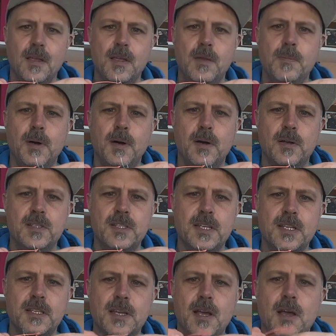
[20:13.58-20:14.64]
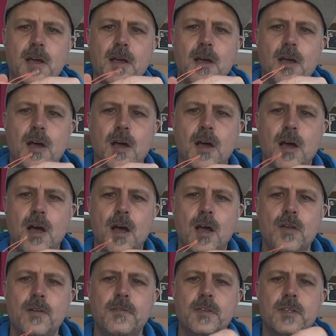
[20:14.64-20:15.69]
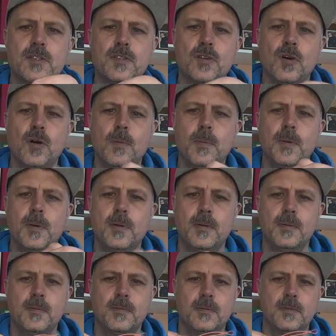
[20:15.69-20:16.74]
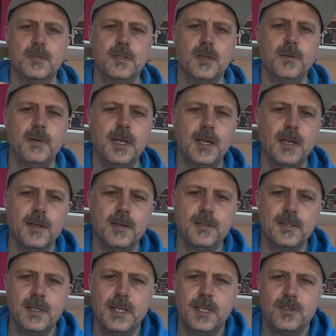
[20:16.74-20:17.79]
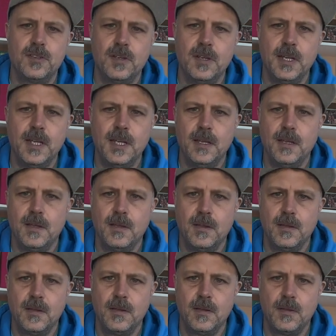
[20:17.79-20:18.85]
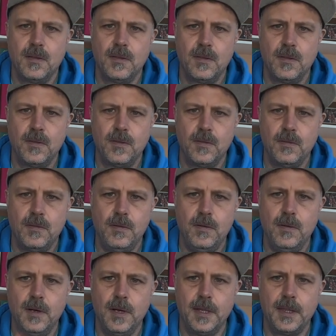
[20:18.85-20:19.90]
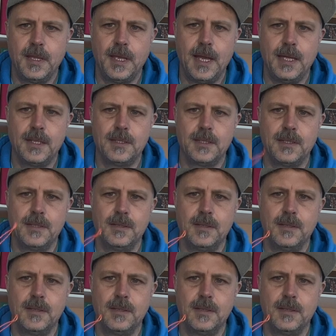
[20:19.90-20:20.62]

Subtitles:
you pass it over the top, so it goes literally through like that.